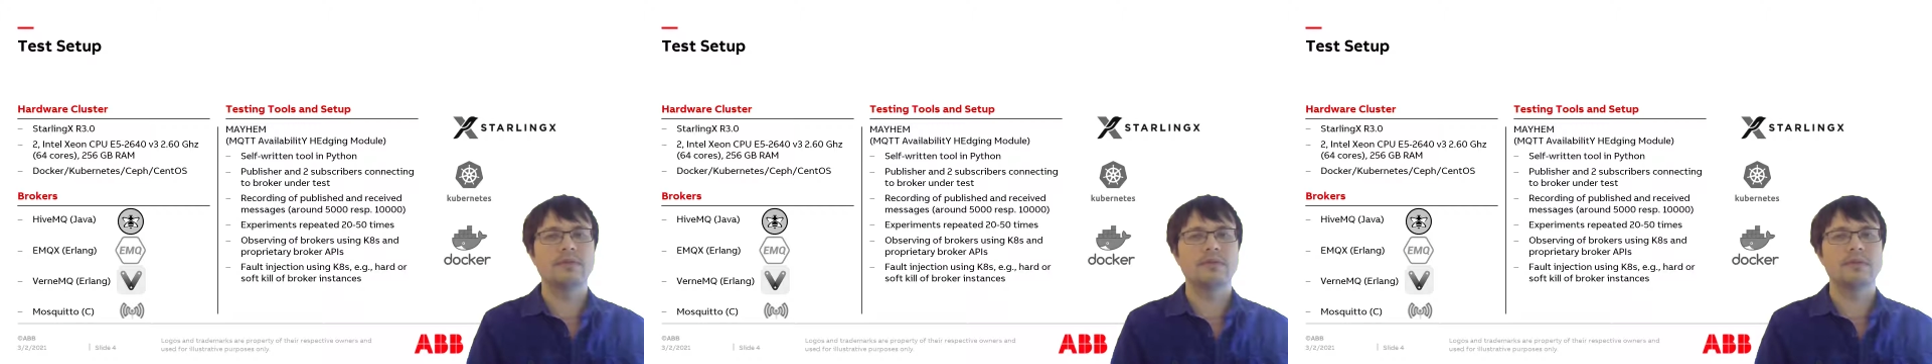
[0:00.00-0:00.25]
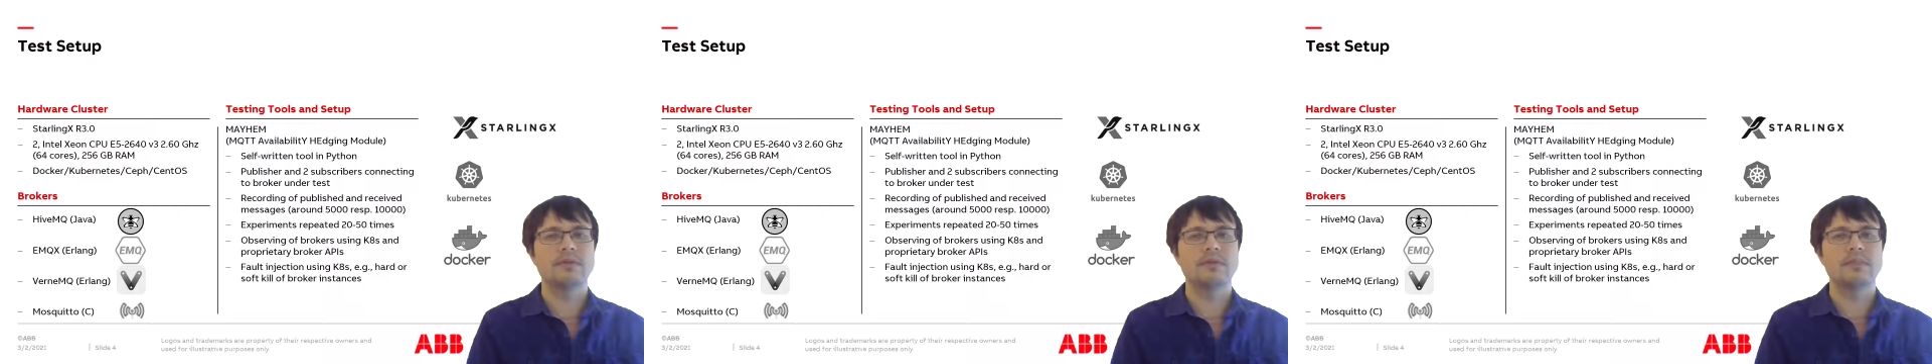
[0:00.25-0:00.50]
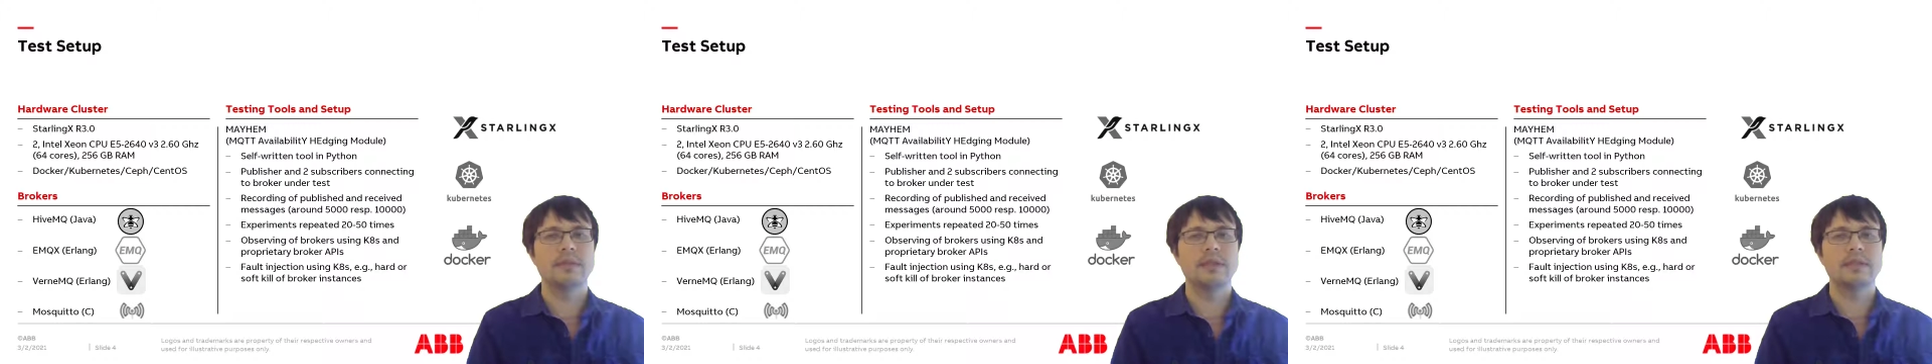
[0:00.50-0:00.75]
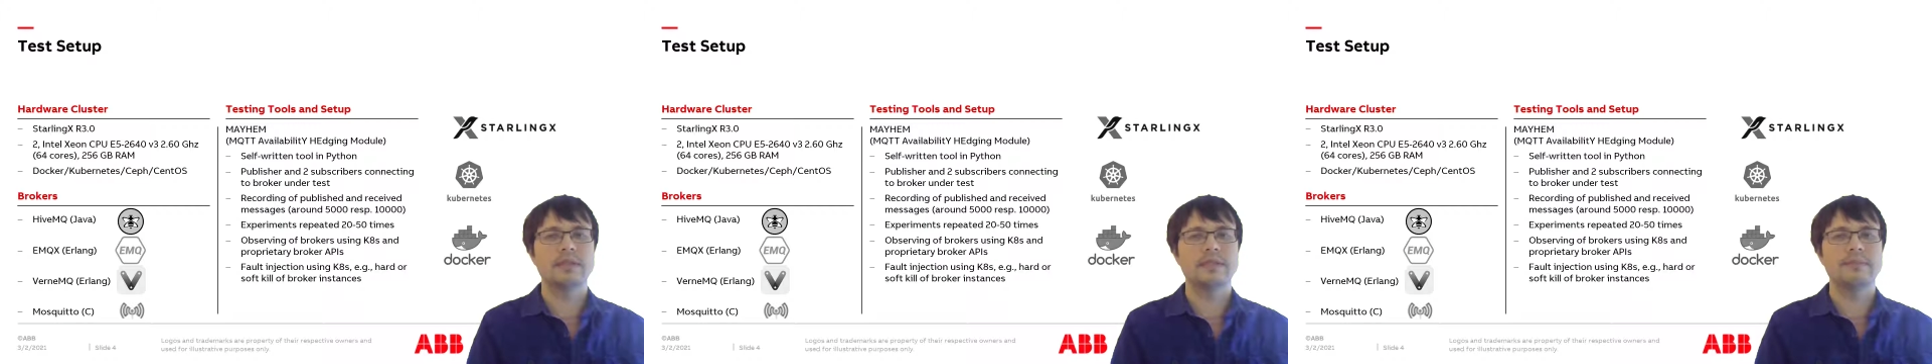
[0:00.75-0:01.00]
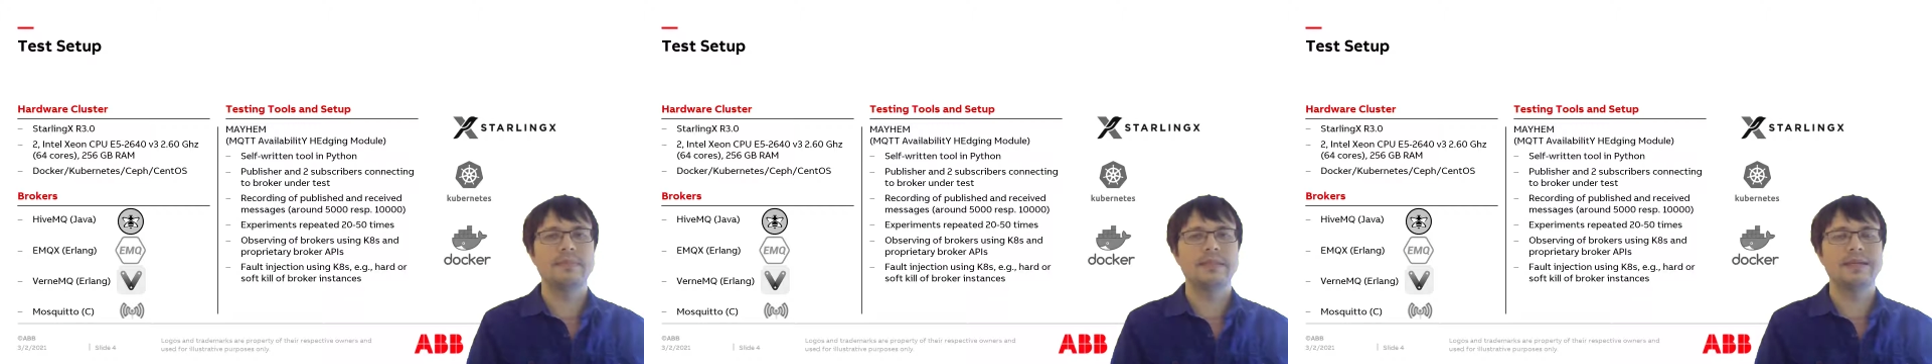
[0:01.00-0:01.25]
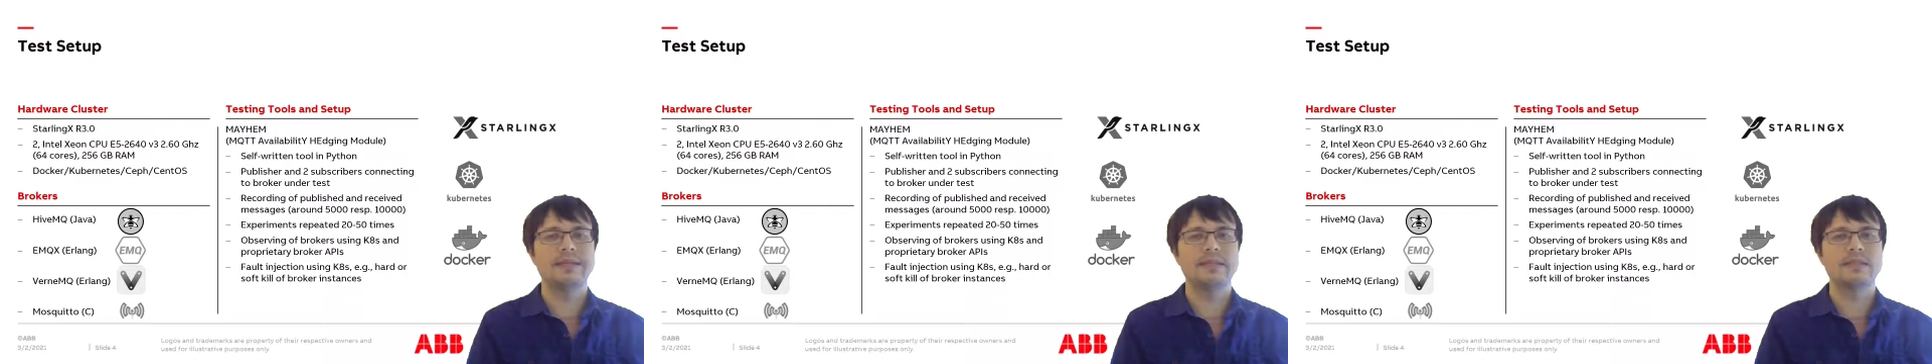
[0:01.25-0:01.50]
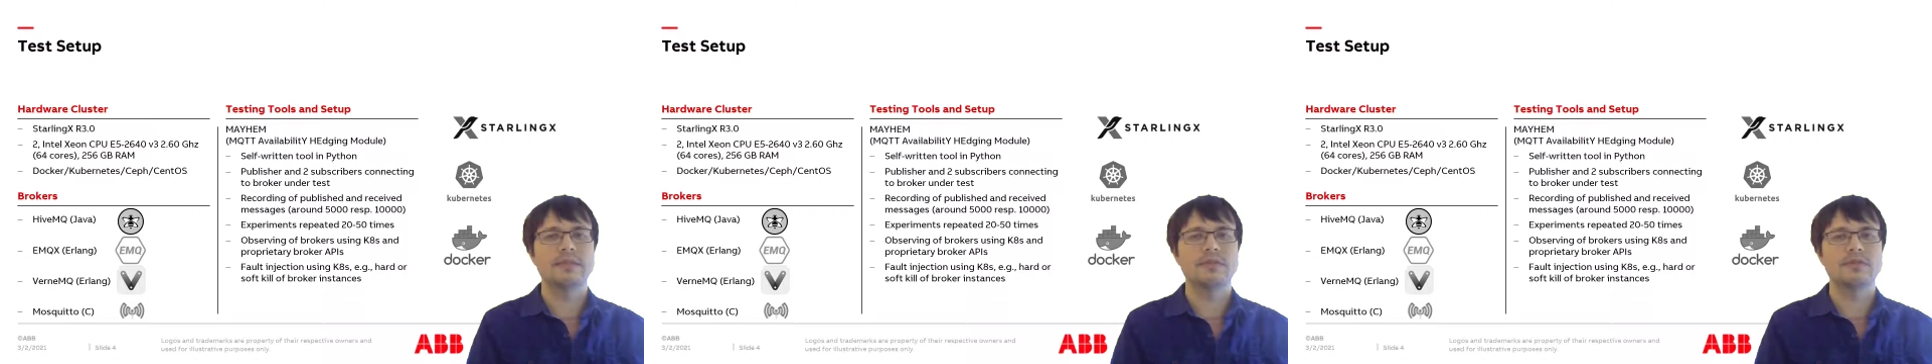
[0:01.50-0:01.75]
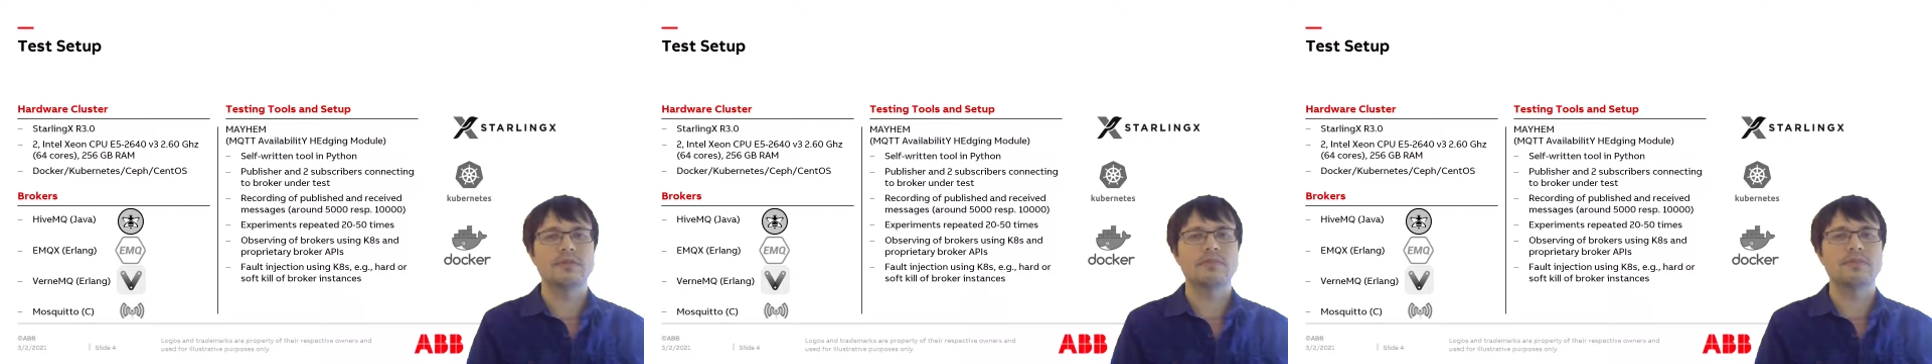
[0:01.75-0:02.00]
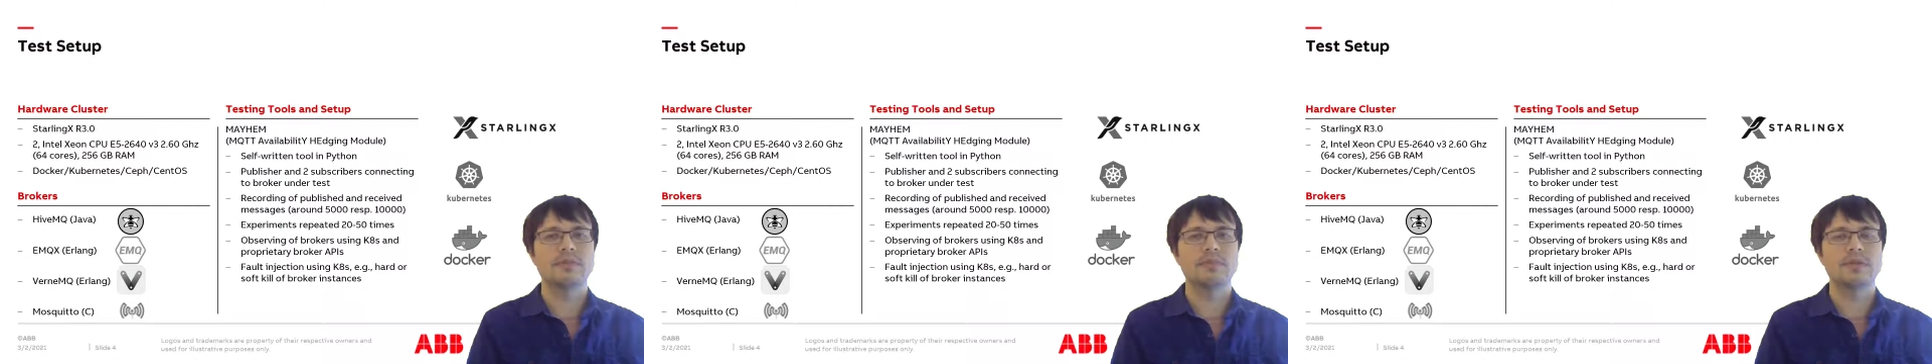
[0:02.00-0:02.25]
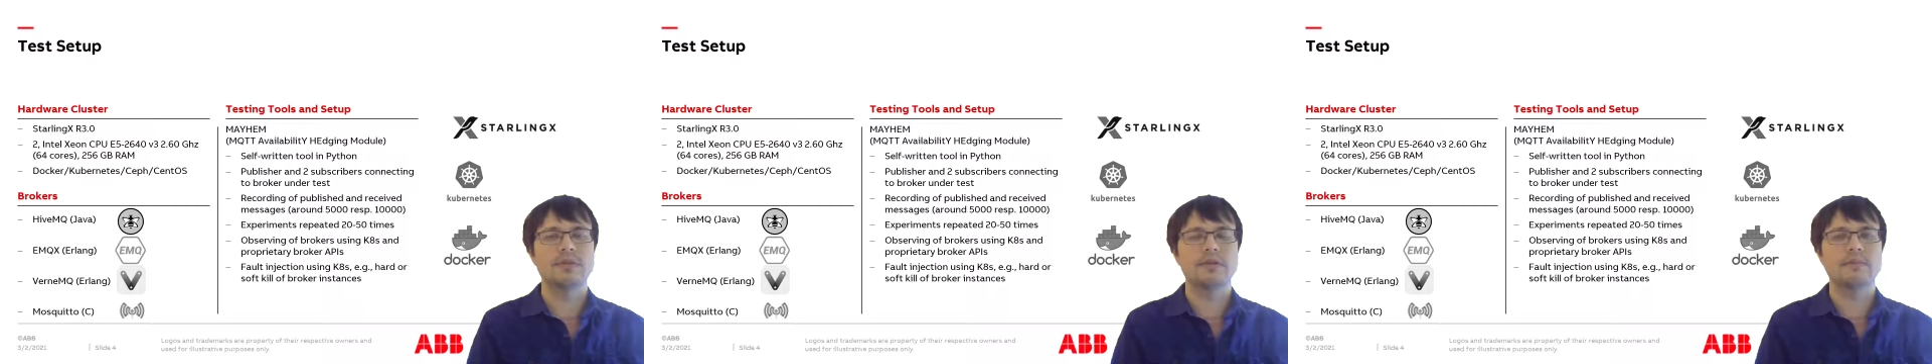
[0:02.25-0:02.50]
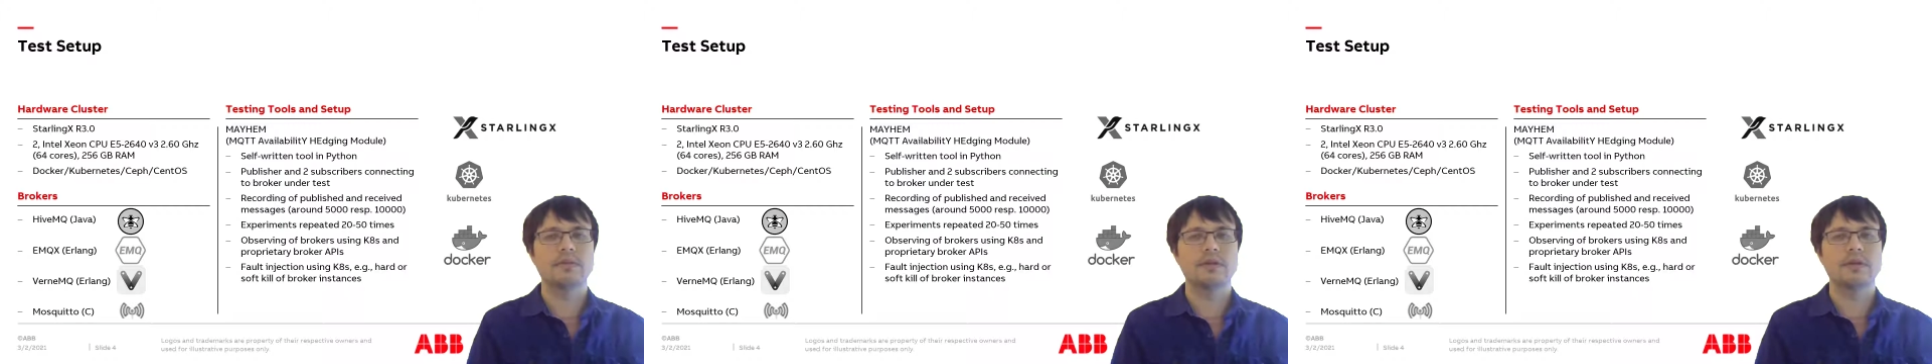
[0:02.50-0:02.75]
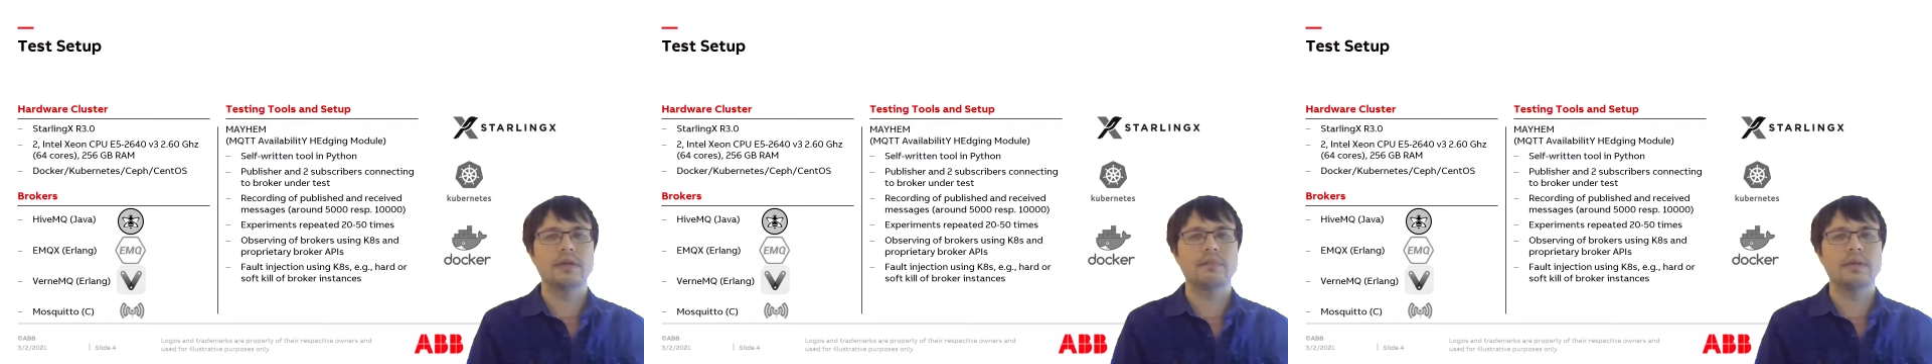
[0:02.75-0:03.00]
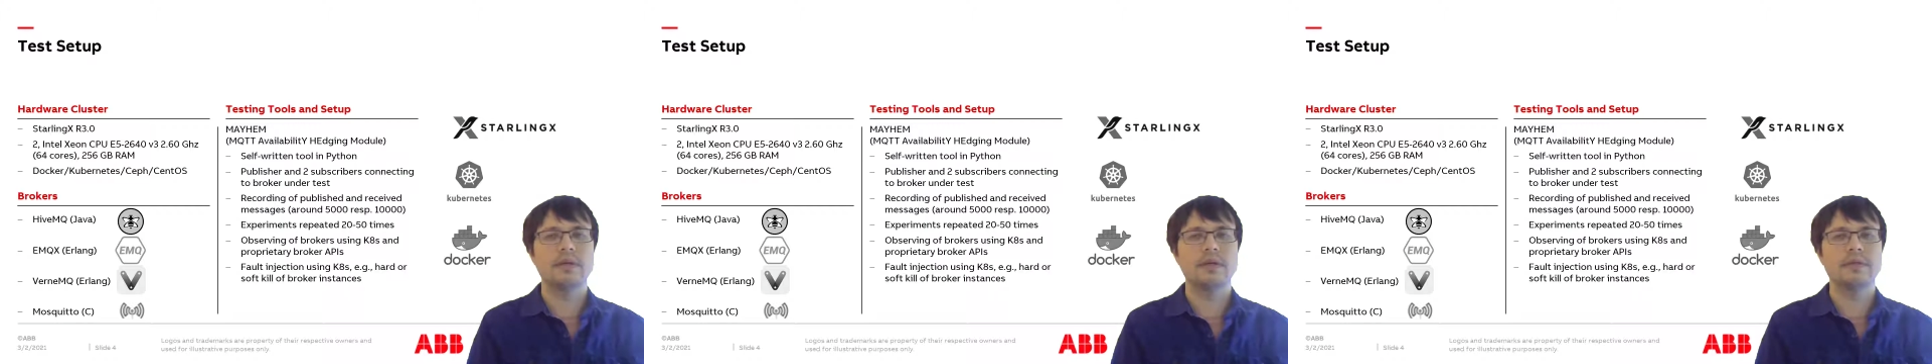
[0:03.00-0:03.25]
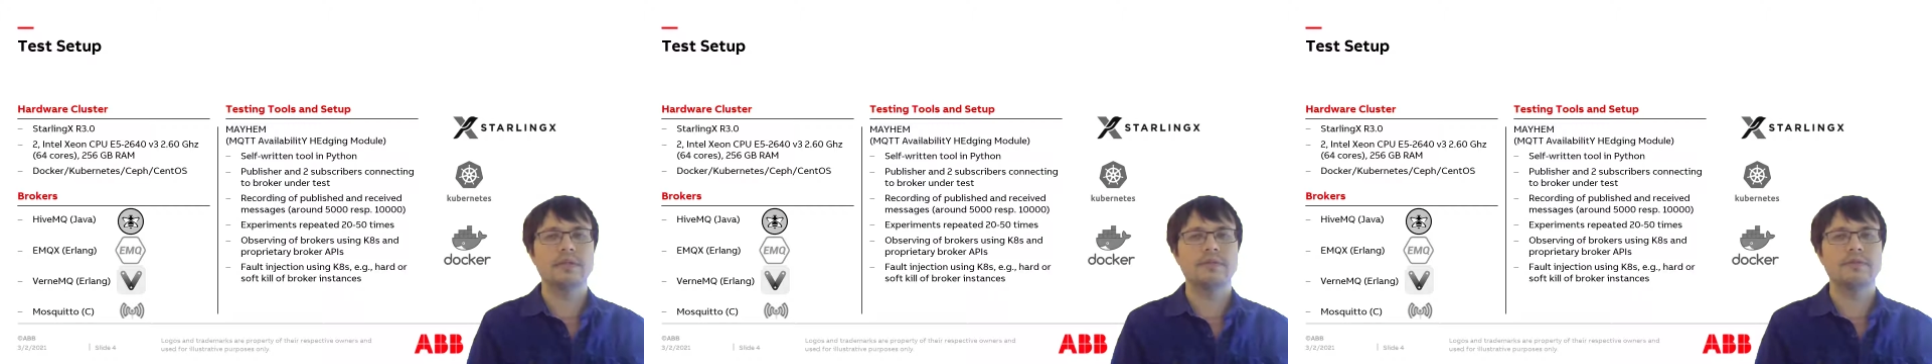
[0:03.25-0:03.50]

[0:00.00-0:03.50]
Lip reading: using Kubernetes APIs and also proprietary broker APIs,